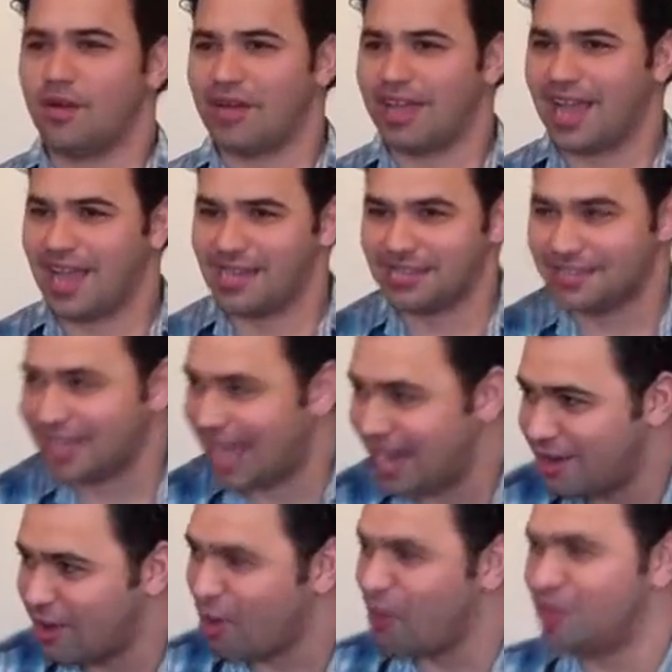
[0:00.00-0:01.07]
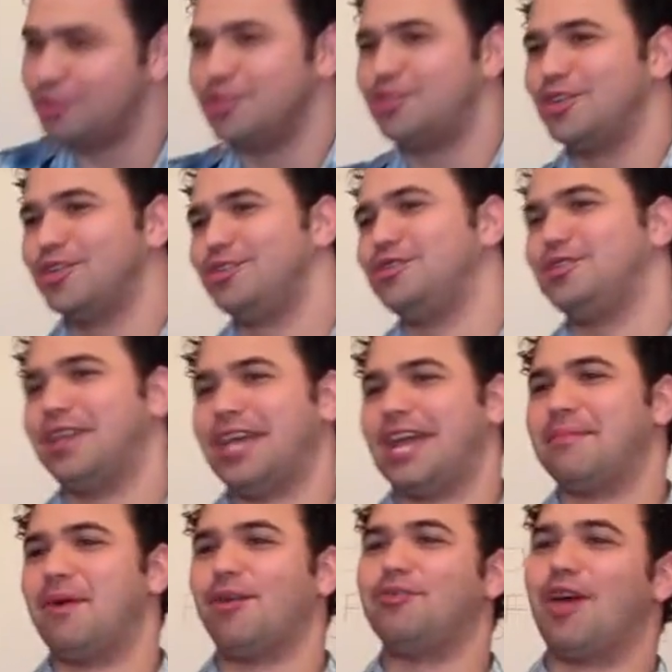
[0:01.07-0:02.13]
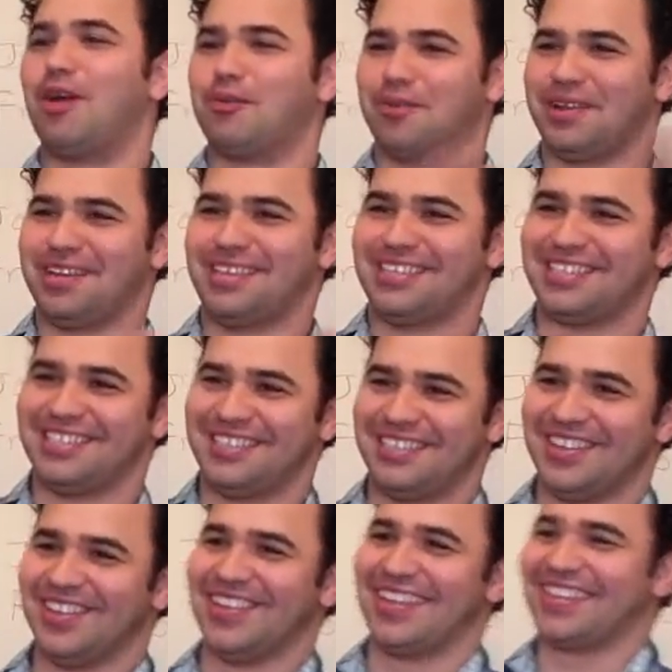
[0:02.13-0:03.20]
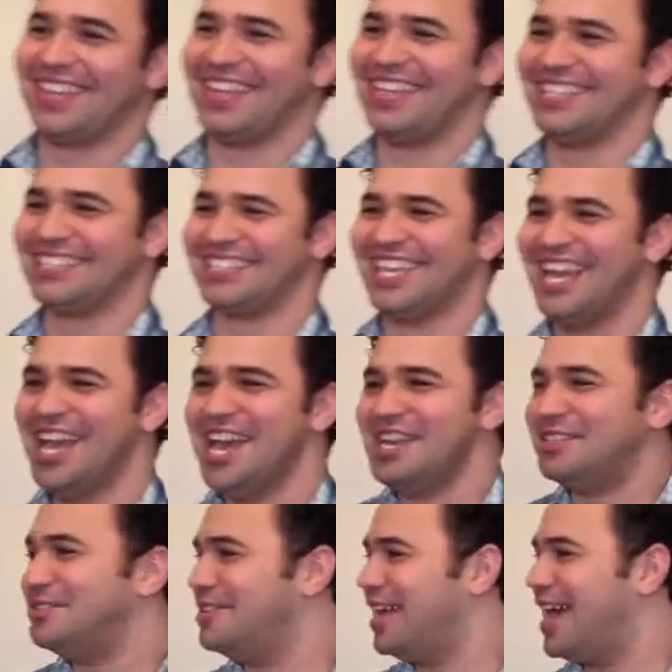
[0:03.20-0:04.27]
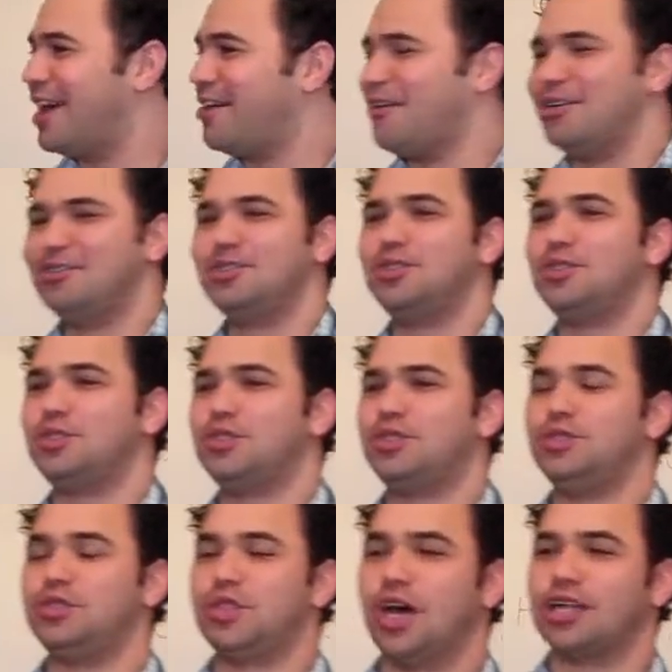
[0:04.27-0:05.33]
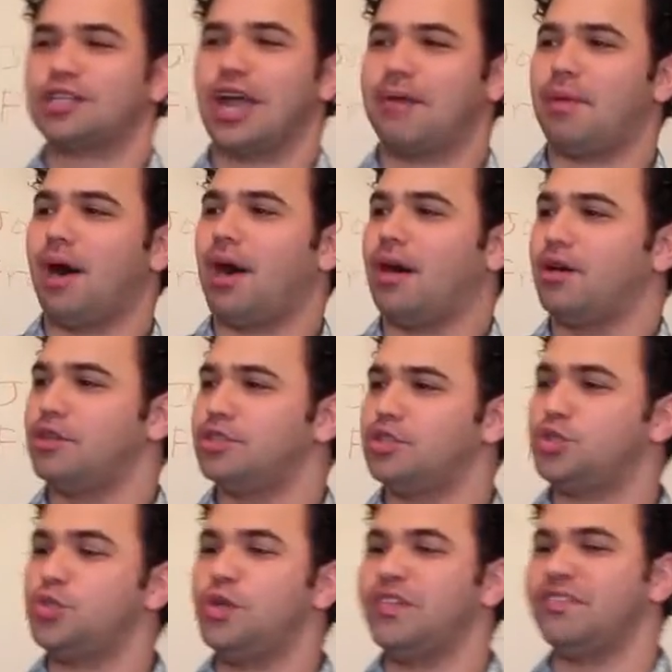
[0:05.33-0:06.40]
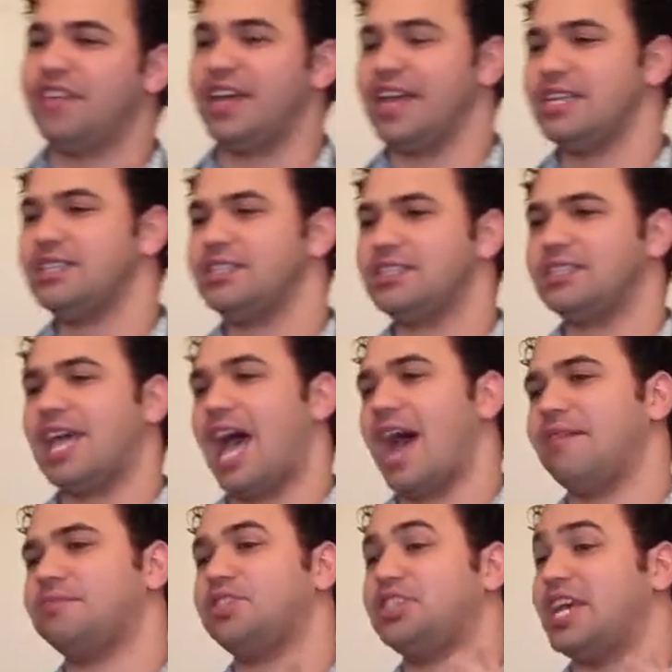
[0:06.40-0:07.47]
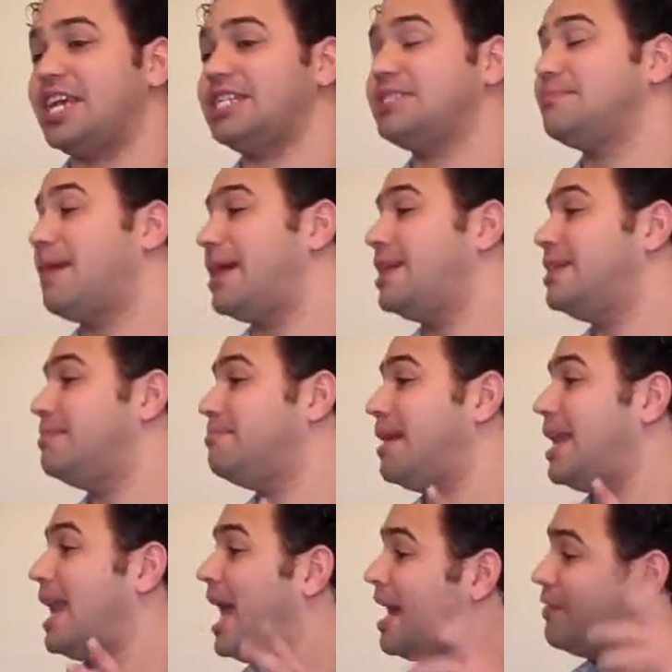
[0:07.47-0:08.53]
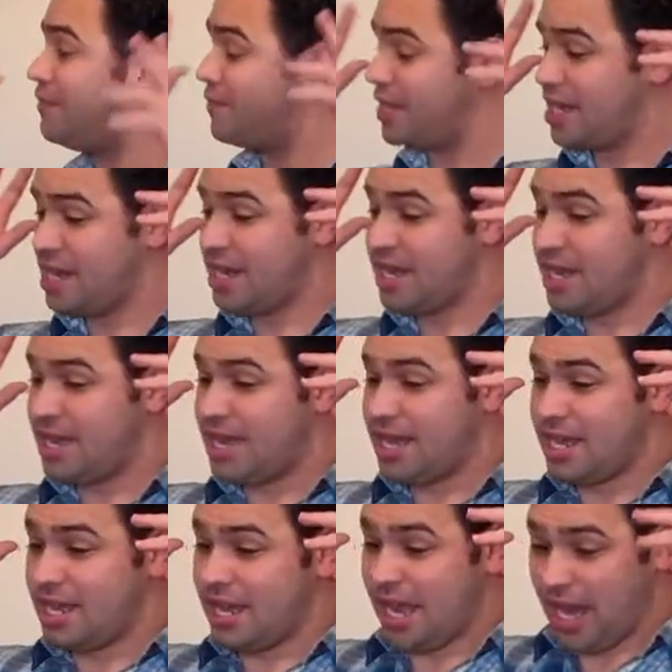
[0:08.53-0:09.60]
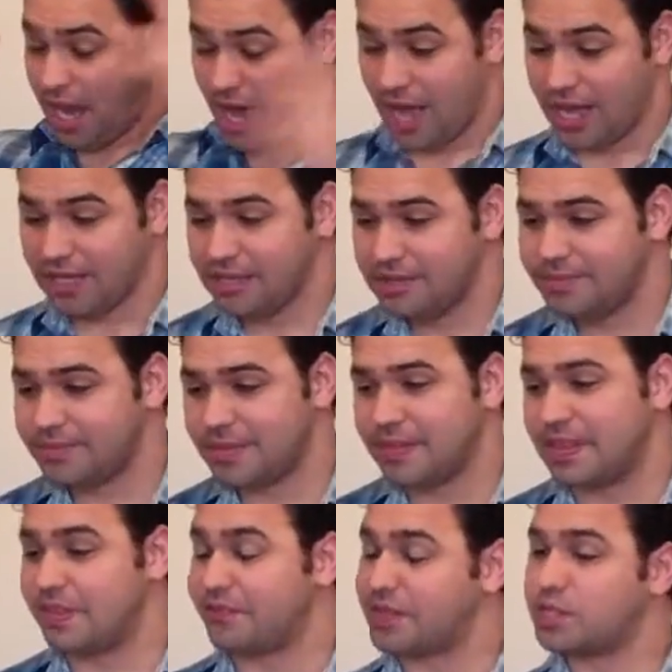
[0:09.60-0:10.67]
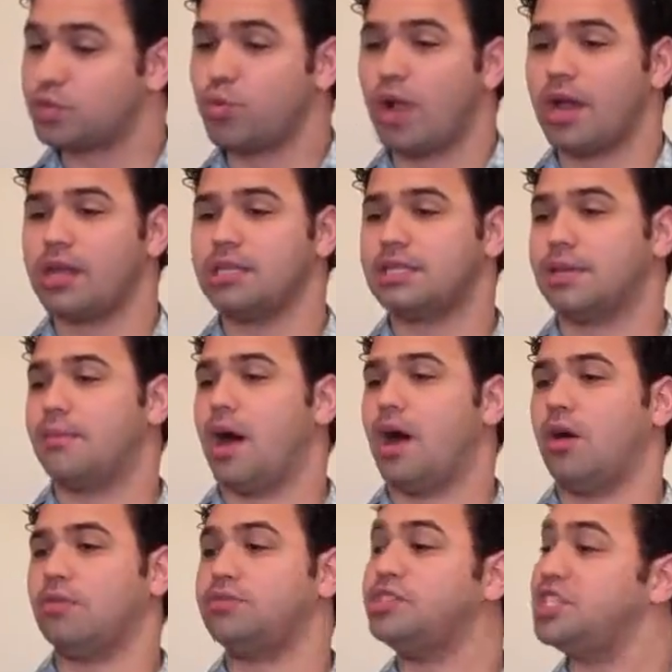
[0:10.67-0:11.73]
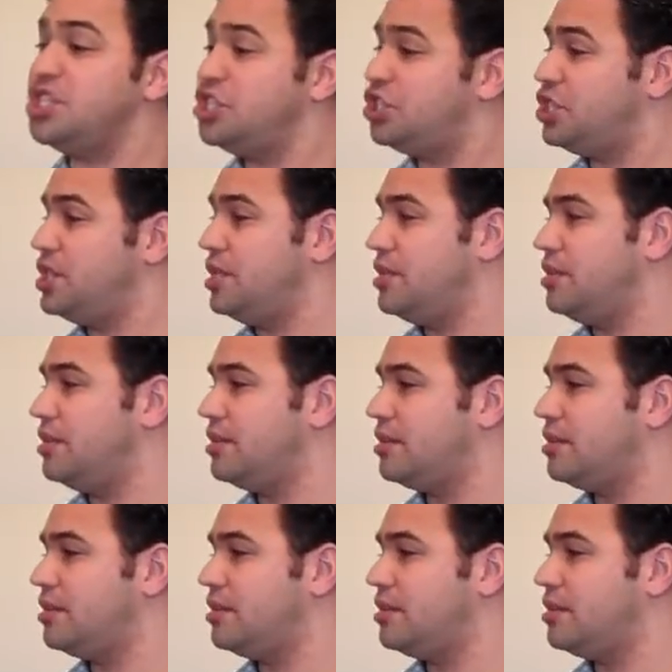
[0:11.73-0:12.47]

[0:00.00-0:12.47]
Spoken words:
Okay, guys, I'm not going to talk today about Darwin. No, today I'm going to talk about two events that have changed my life a lot. The first one is about teaching.